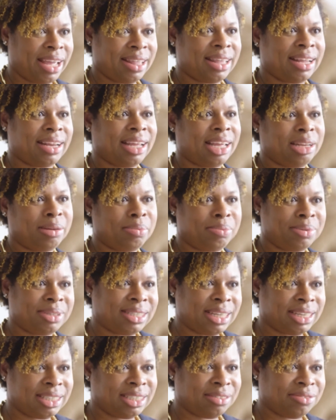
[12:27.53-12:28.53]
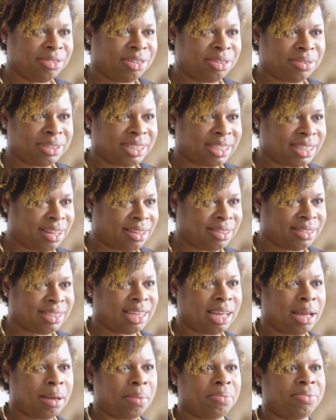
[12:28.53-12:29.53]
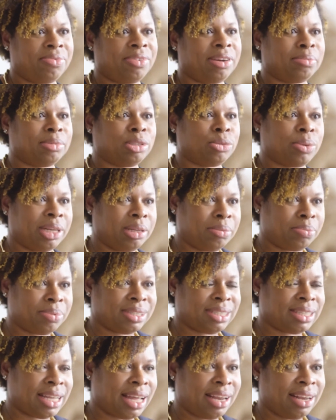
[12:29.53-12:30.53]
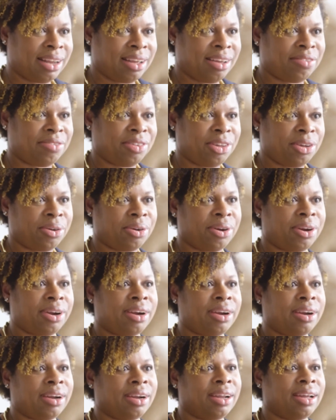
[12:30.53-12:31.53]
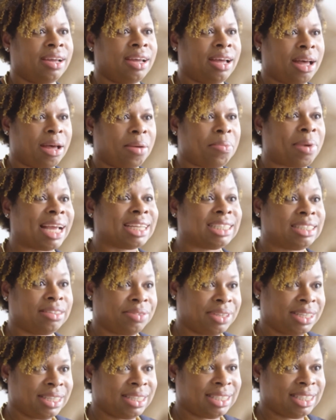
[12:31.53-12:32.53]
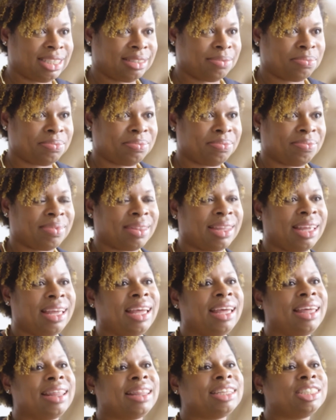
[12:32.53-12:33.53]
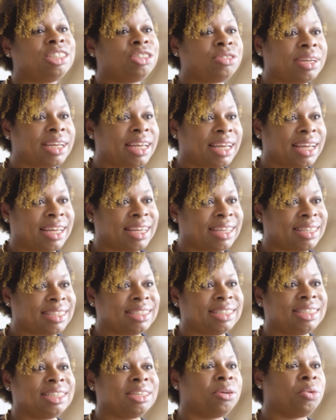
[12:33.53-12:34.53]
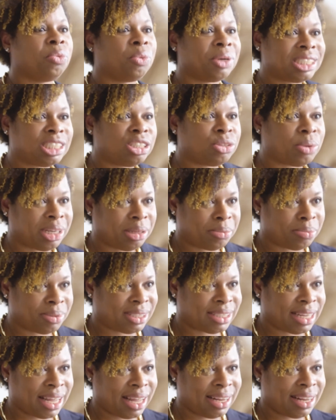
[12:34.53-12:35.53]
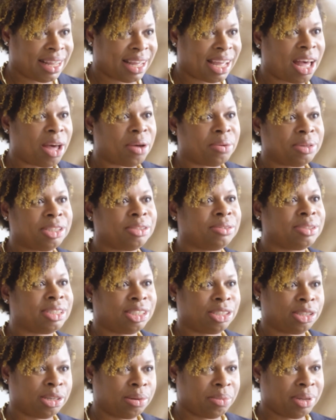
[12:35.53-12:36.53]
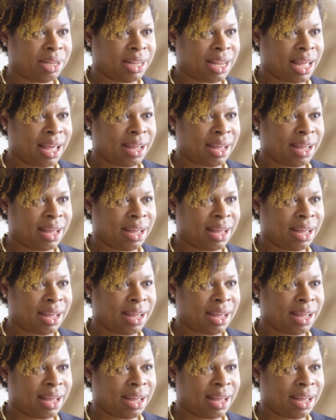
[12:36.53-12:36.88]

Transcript: That 80% of your results come from 20% of your activities. The trick is which 20%? Like, how do you determine that?